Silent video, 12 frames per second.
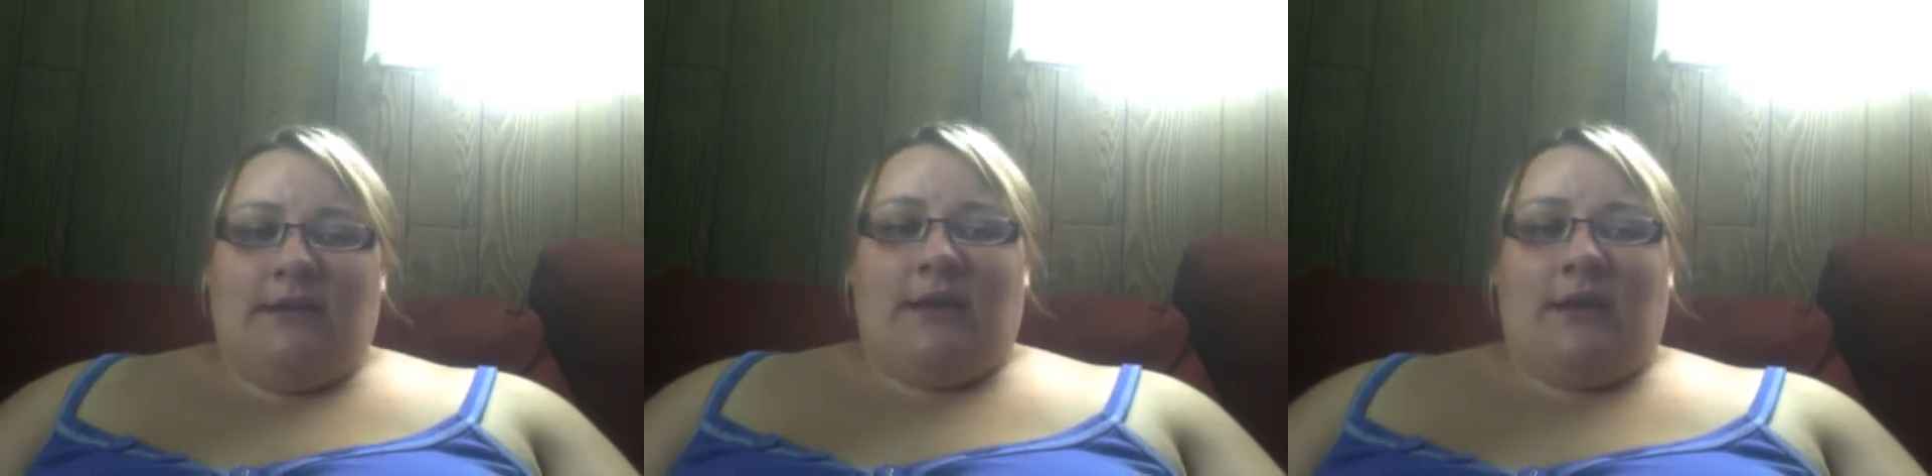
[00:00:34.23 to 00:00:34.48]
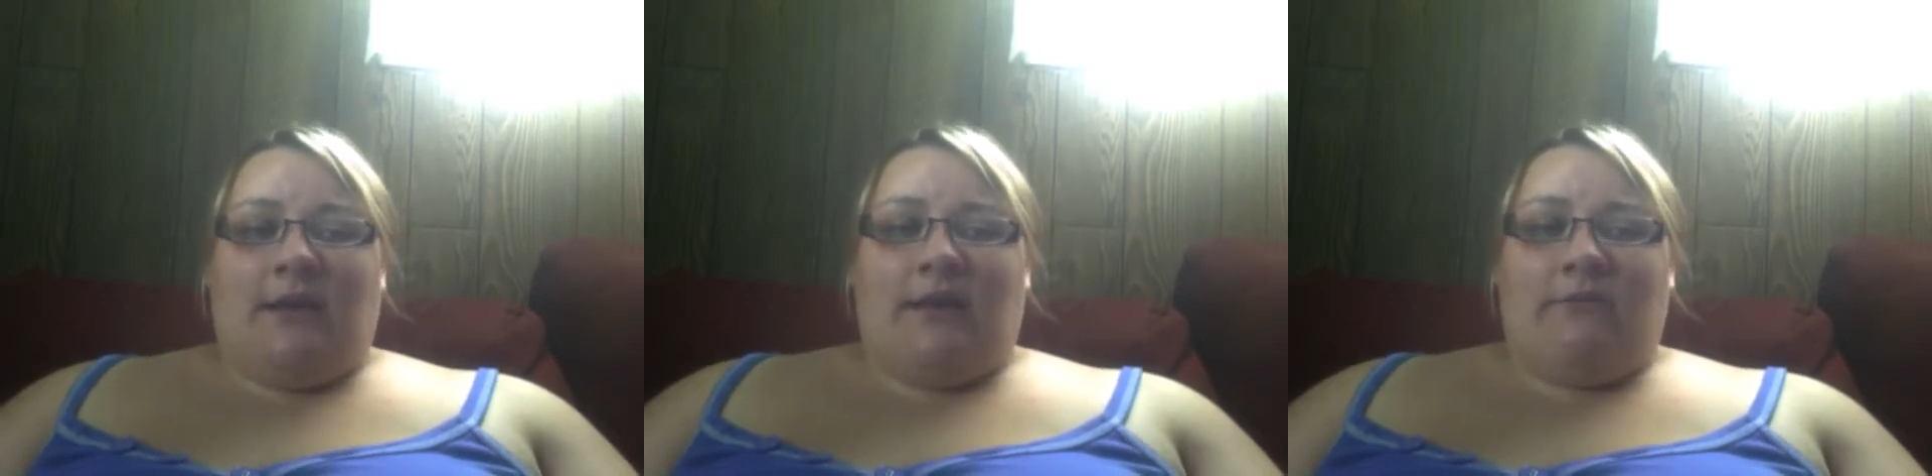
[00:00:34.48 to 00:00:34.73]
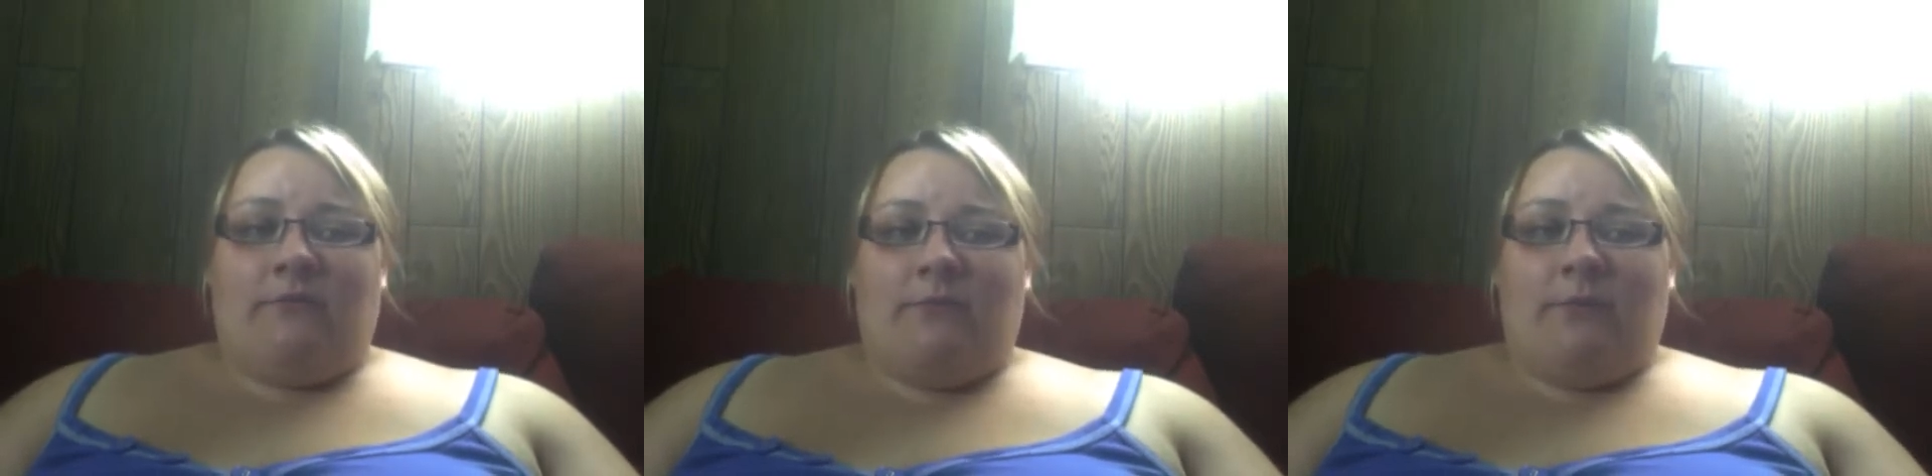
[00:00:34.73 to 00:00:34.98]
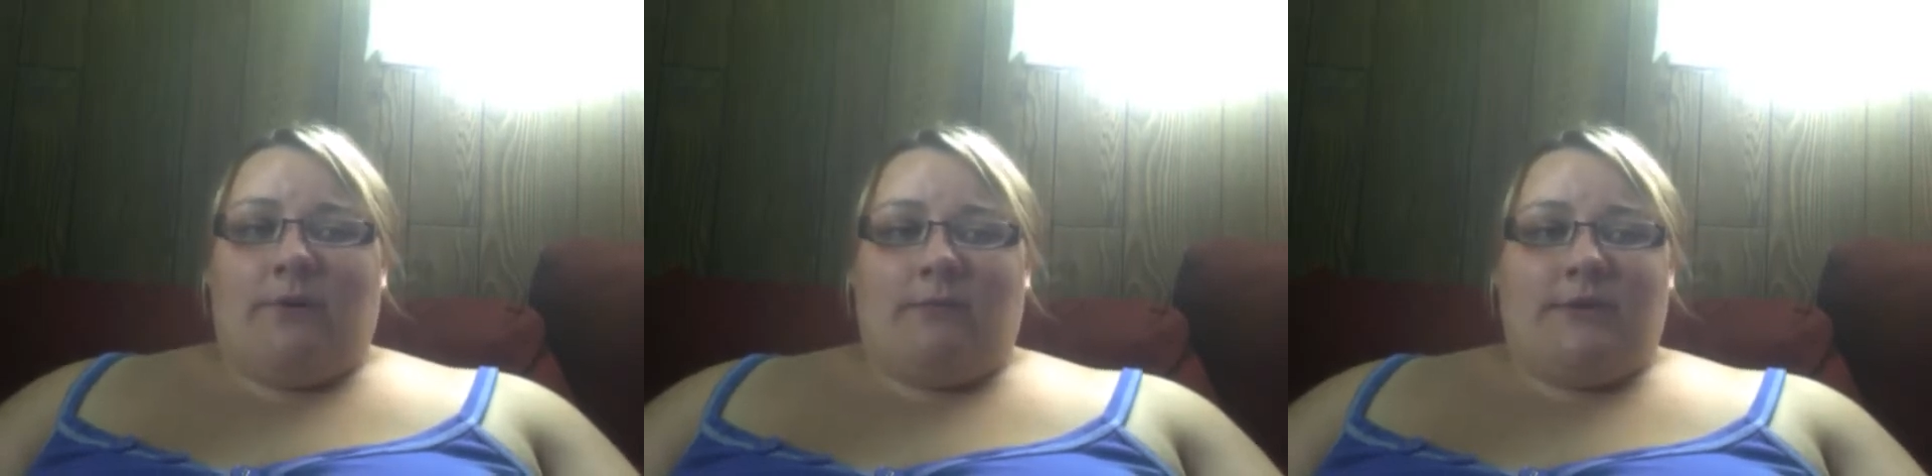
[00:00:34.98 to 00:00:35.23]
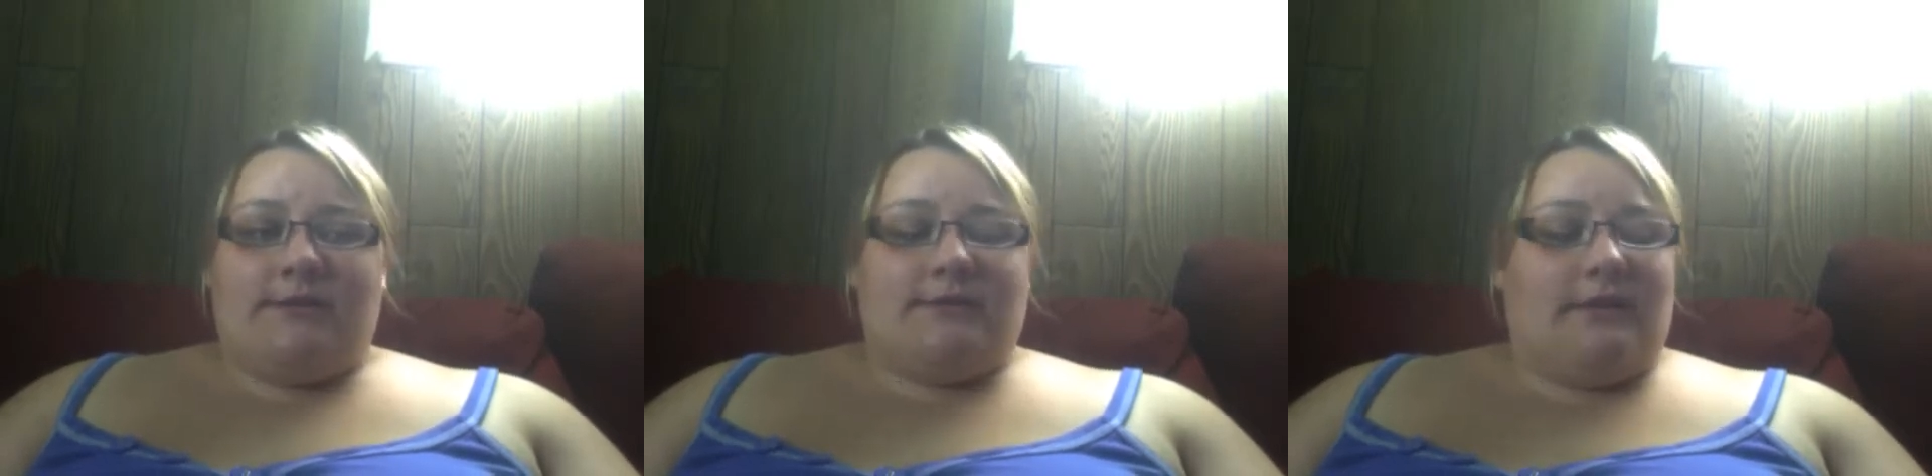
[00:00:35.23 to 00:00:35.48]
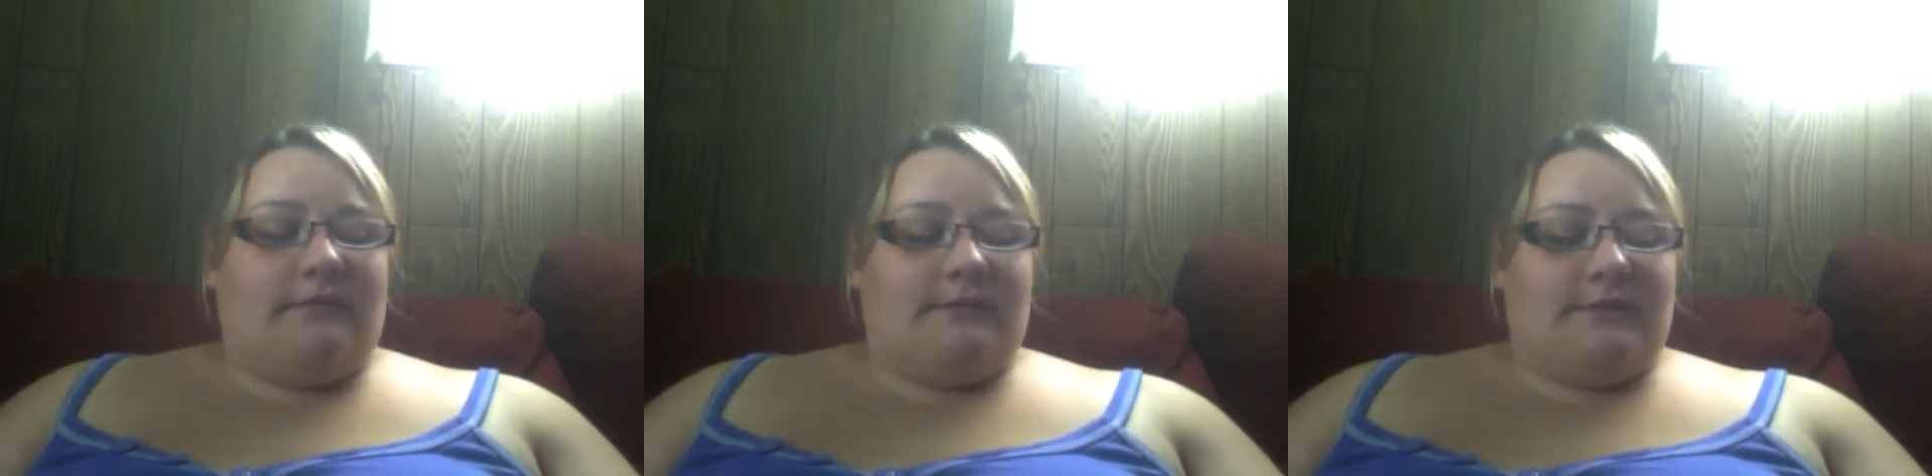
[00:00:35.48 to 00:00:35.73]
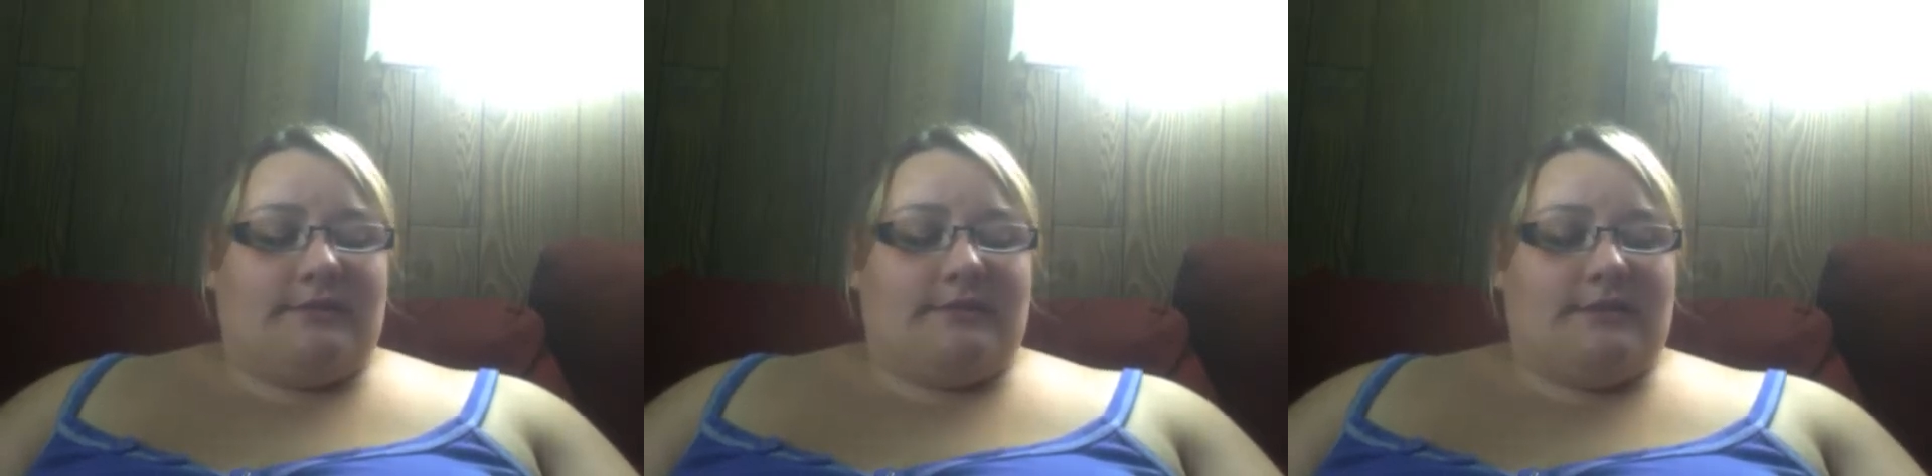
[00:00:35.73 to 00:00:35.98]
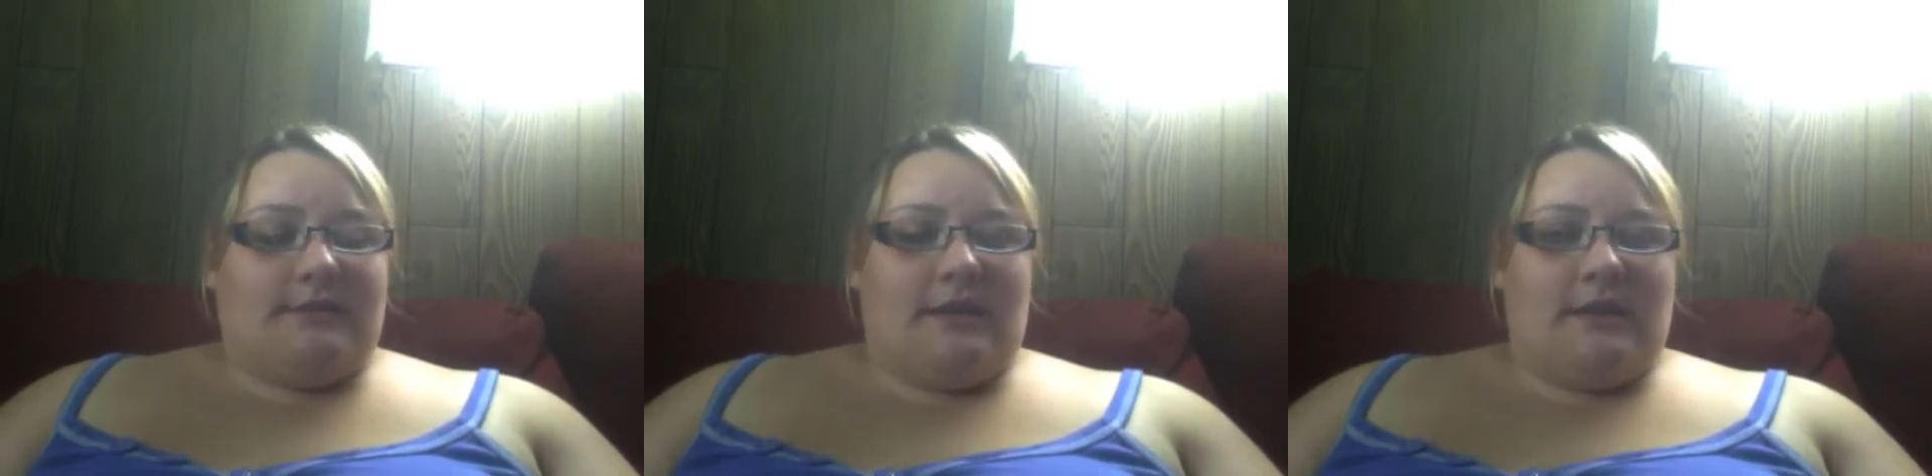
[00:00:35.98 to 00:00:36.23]
And I haven't weighed myself
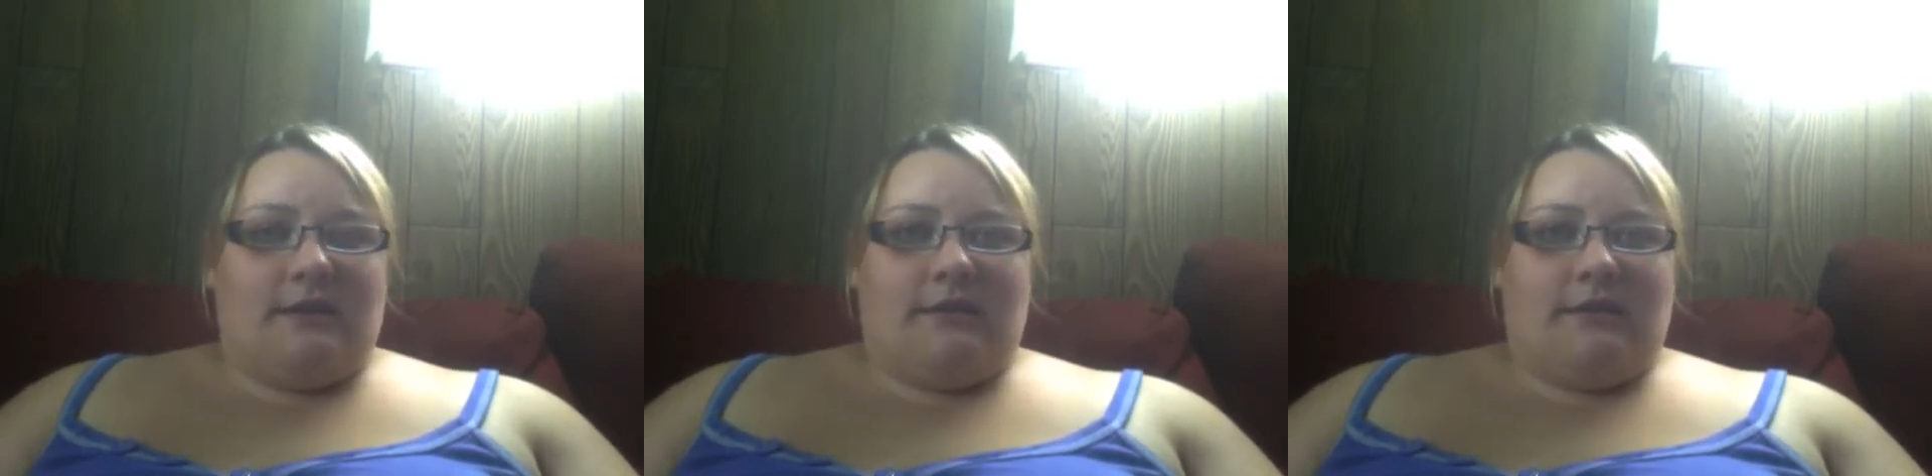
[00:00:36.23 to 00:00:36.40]
since then,